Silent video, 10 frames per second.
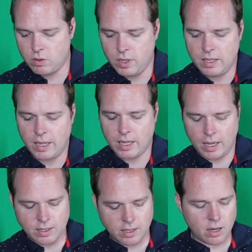three-tech
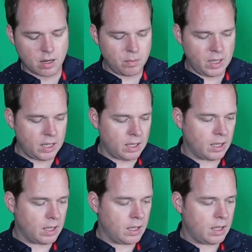S K R Mini
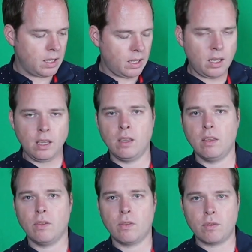
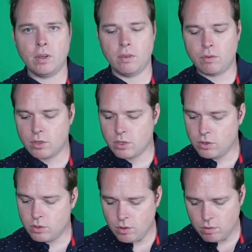three version
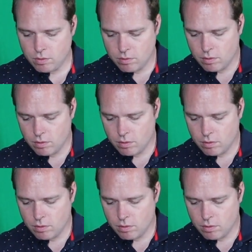two.